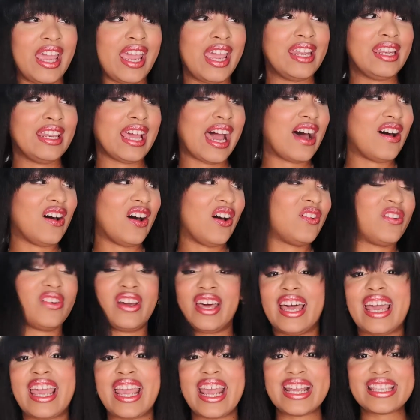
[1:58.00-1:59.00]
and uh, oh
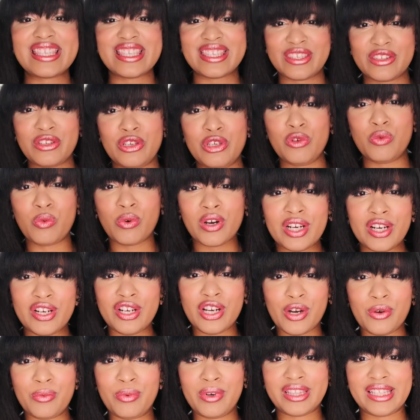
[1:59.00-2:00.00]
i guess you want to
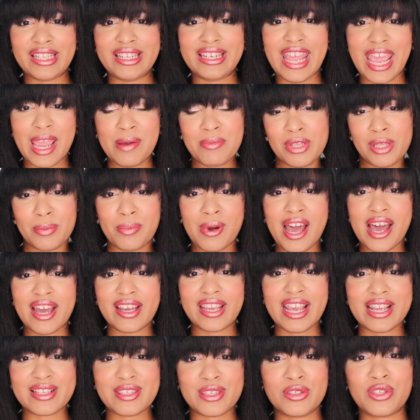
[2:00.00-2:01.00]
know what the name of the
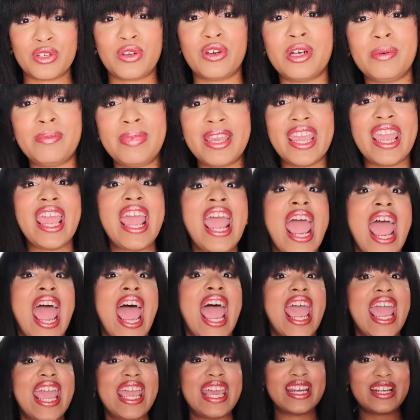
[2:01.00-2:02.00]
podcast is going to be
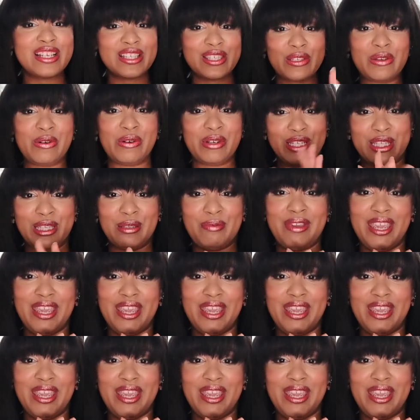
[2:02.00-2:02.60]
it is going to